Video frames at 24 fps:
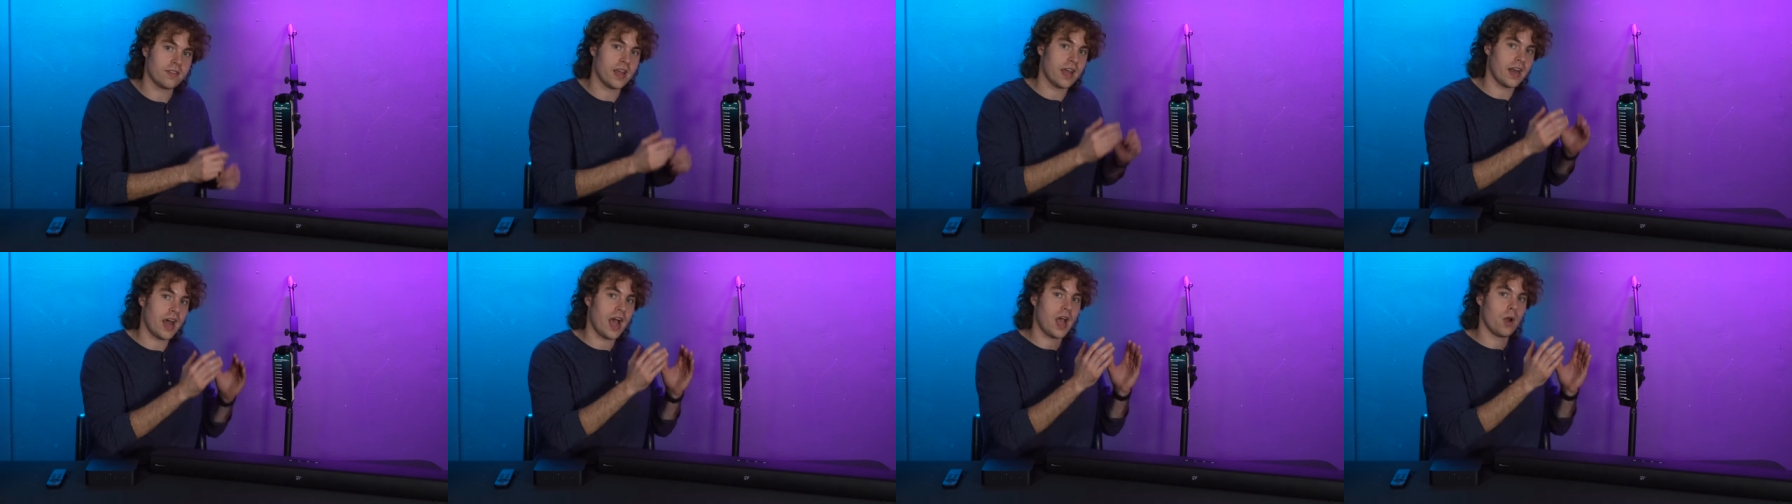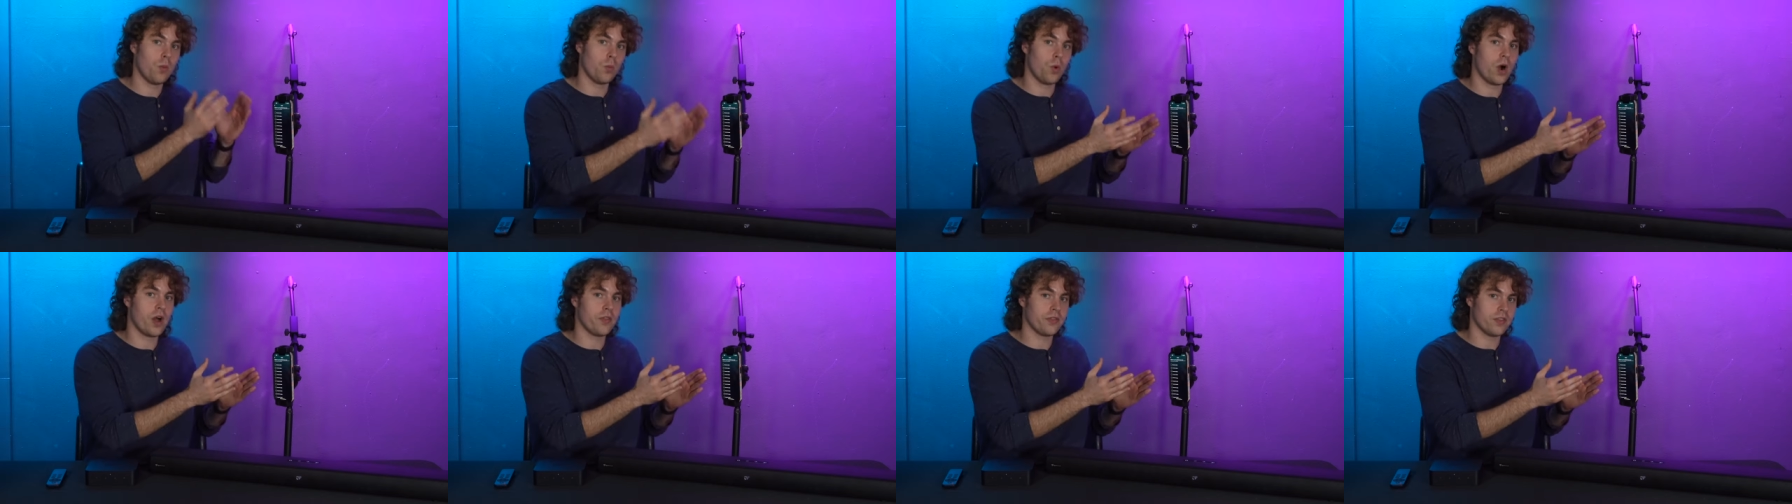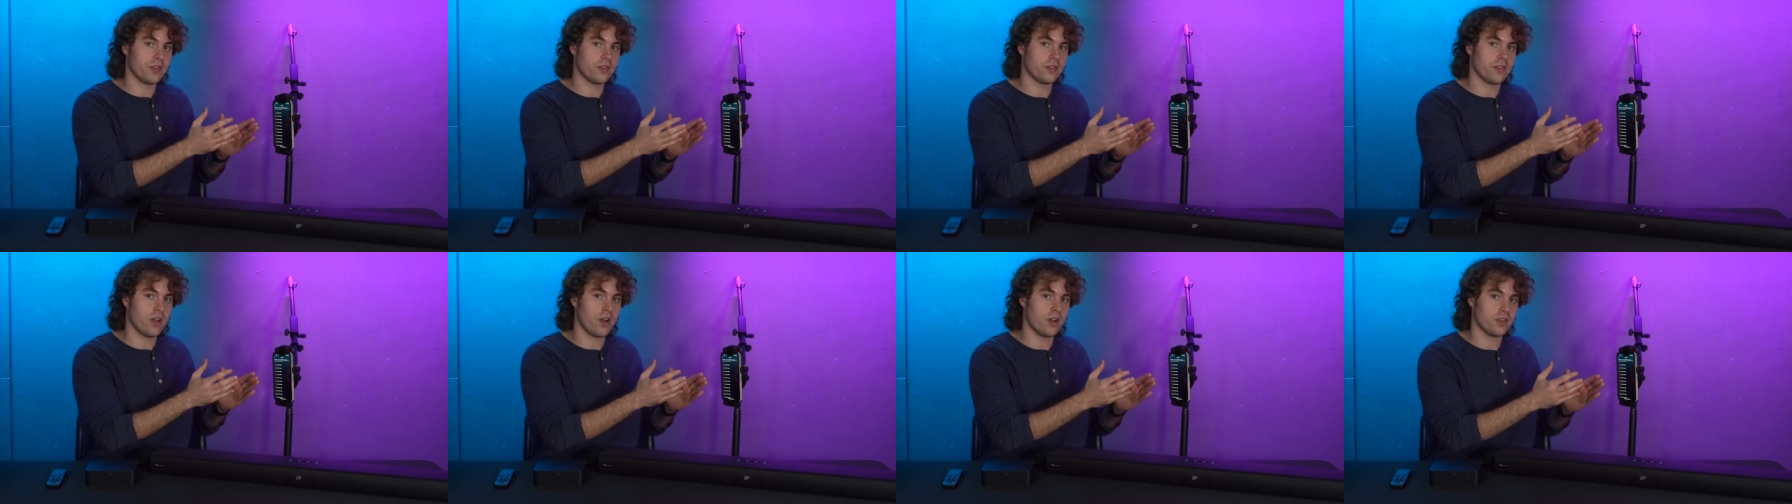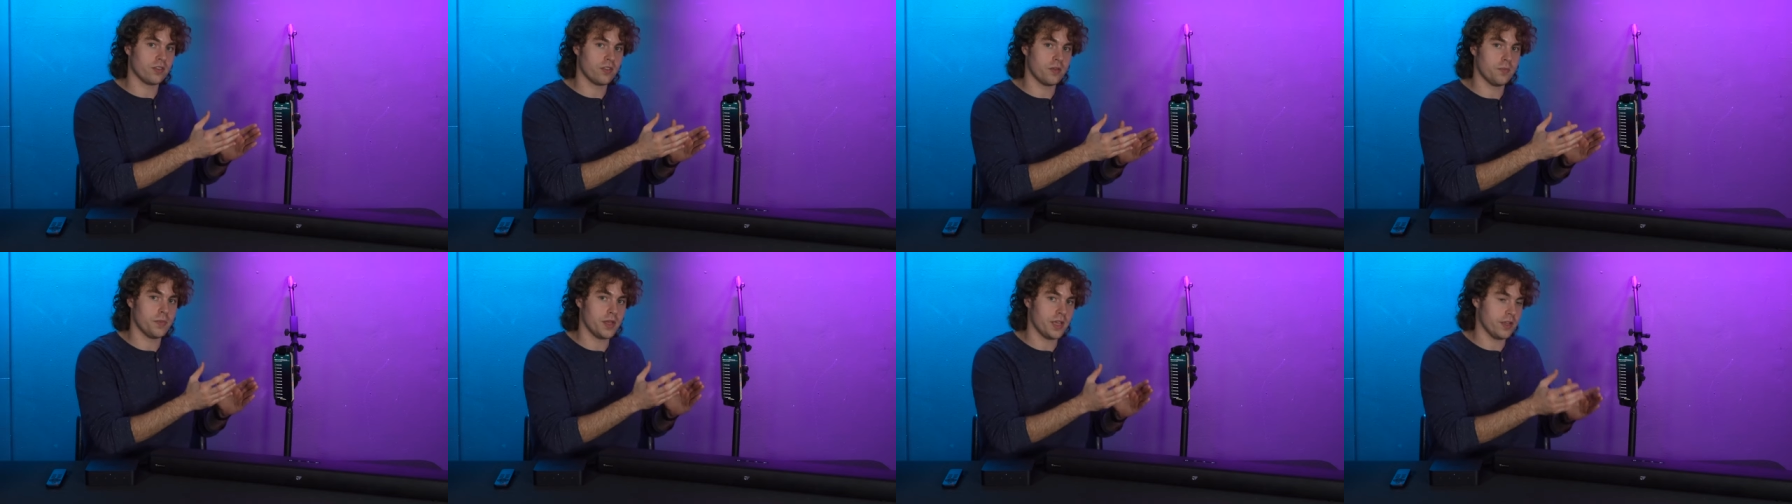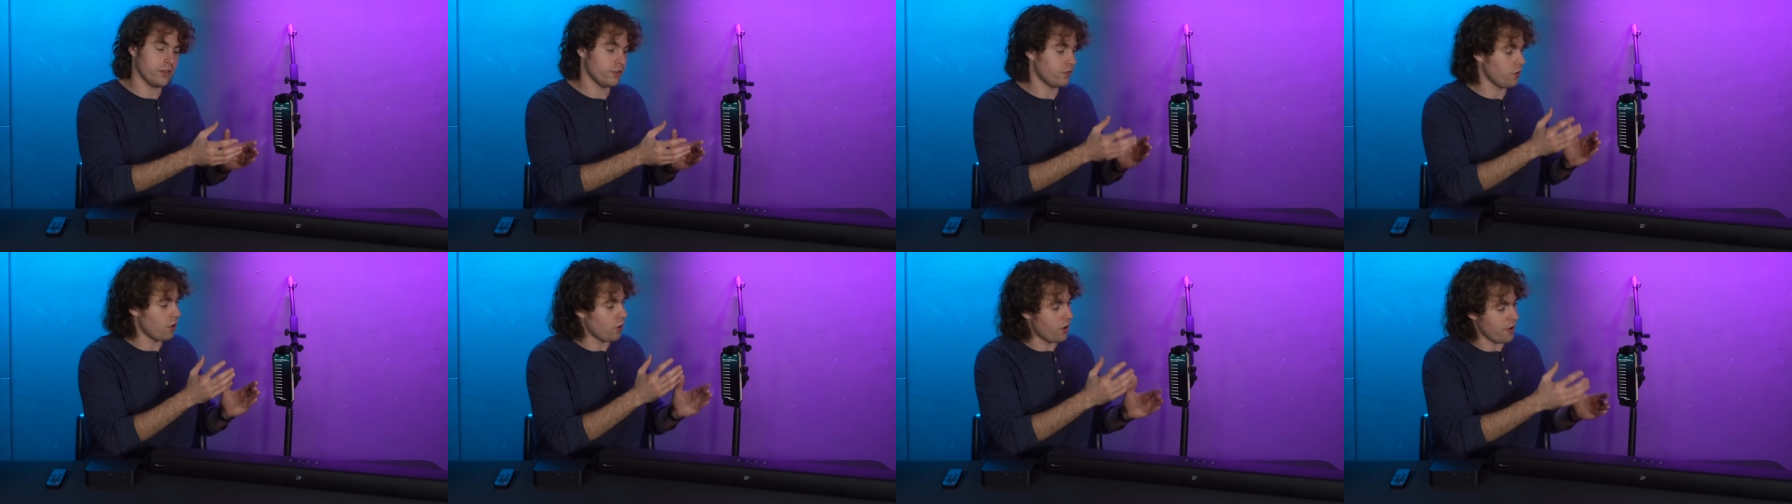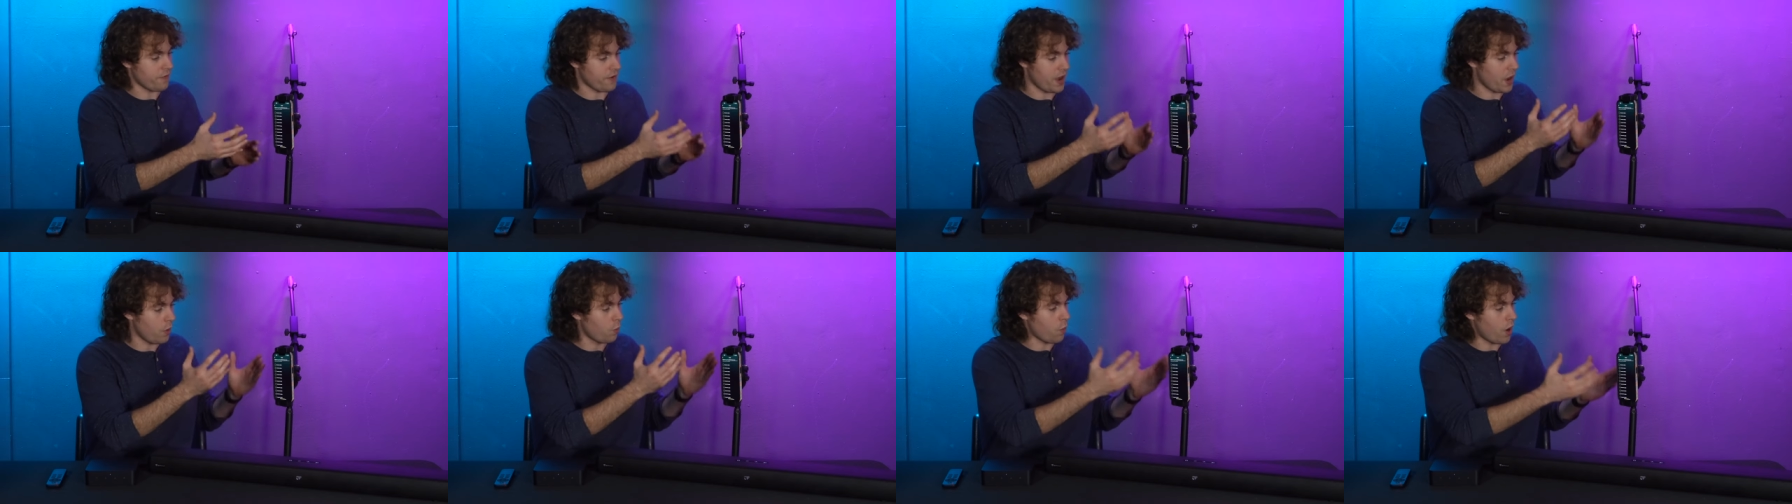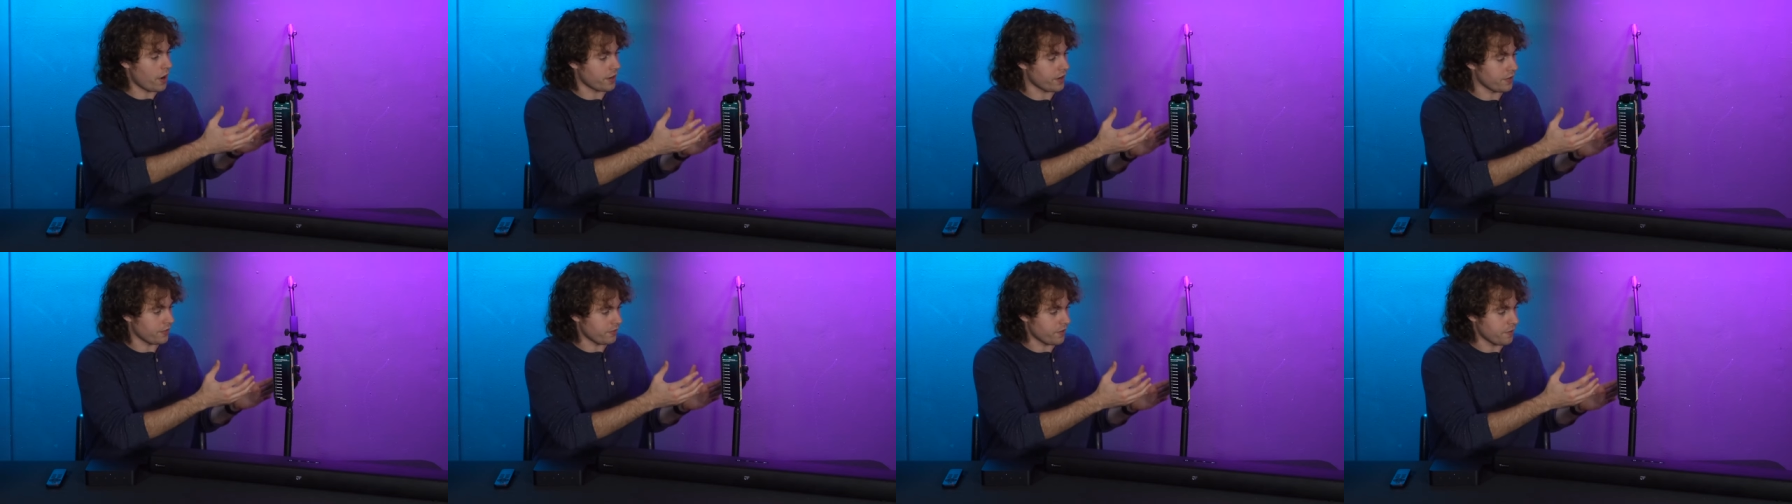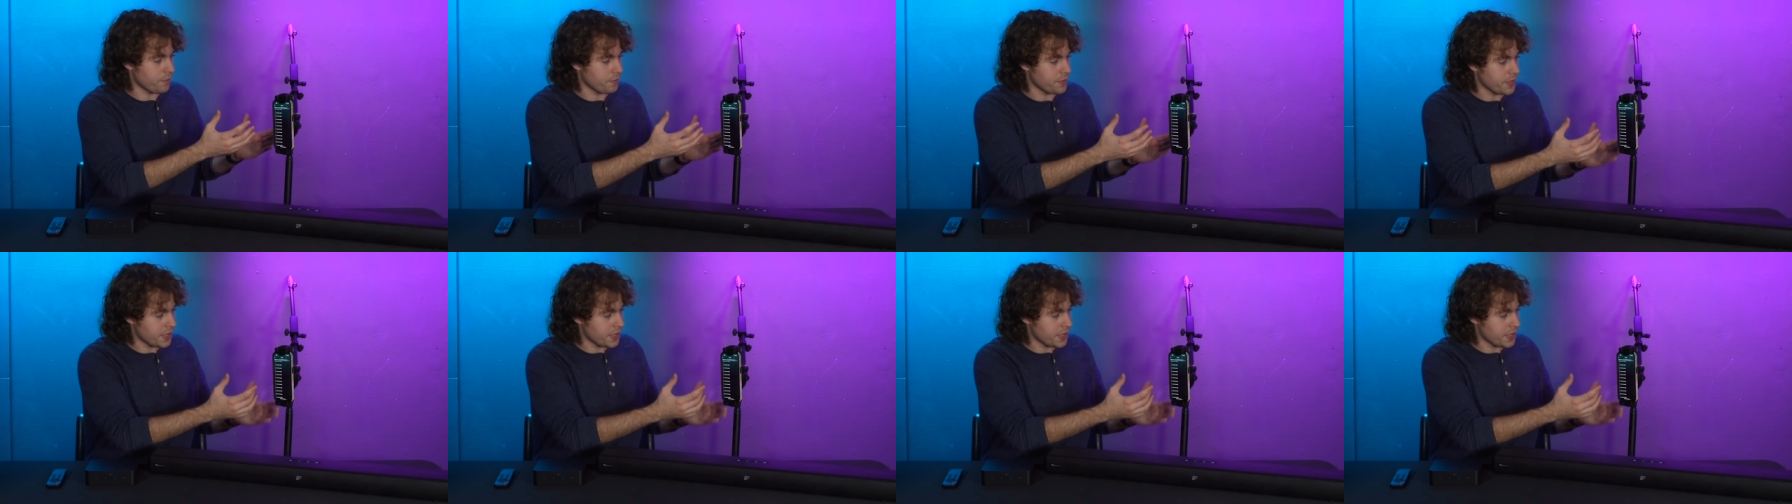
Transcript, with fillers: that I want the song to be. So if I want it to